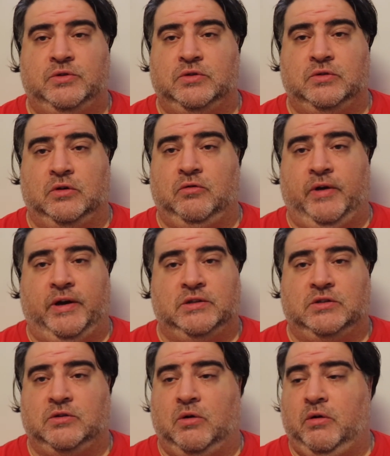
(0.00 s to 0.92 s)
It's a
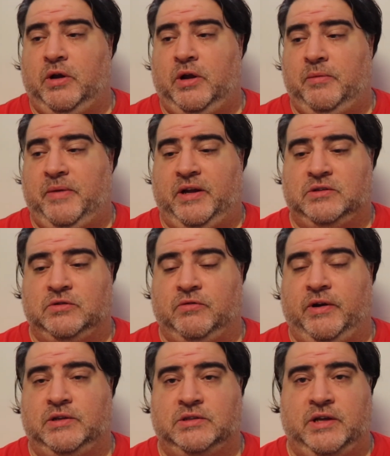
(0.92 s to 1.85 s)
great story. It makes
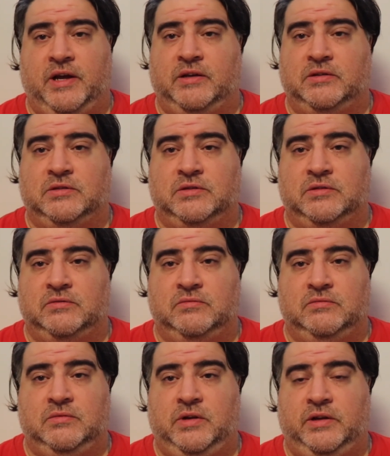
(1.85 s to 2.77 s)
great sense.
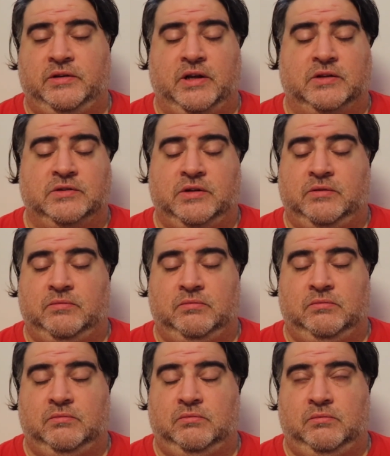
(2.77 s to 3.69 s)
He tells it
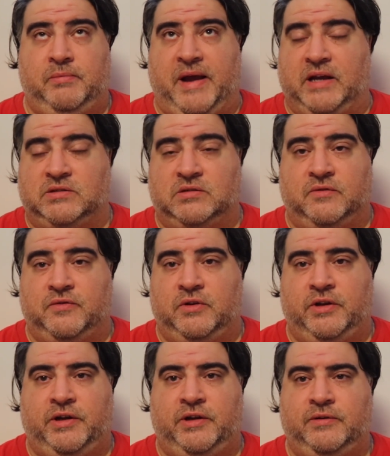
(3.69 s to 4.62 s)

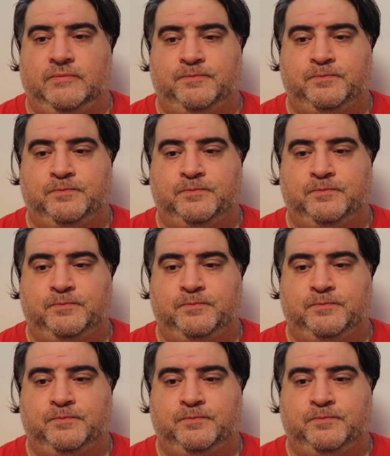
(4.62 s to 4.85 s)
masterfully.